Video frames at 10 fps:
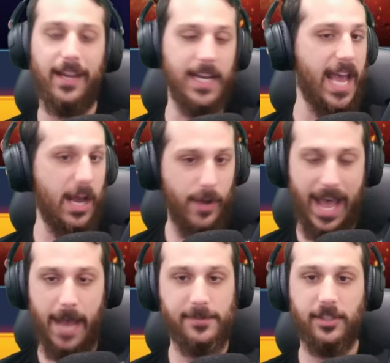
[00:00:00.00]
and how
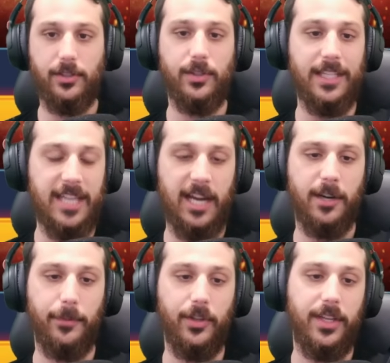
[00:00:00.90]
absolutely
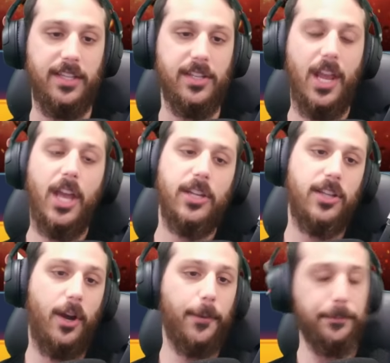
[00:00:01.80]
terrible it is.
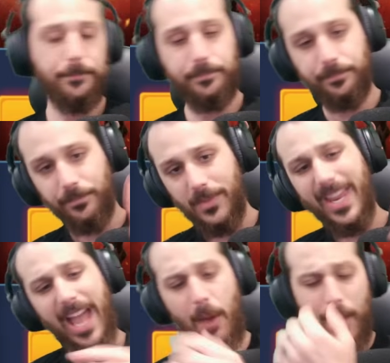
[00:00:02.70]
So
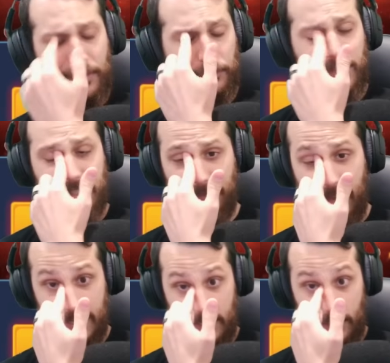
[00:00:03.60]
I went through this
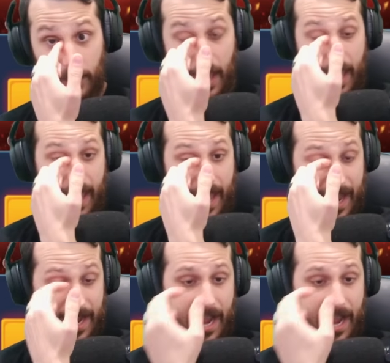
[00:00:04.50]
event here and I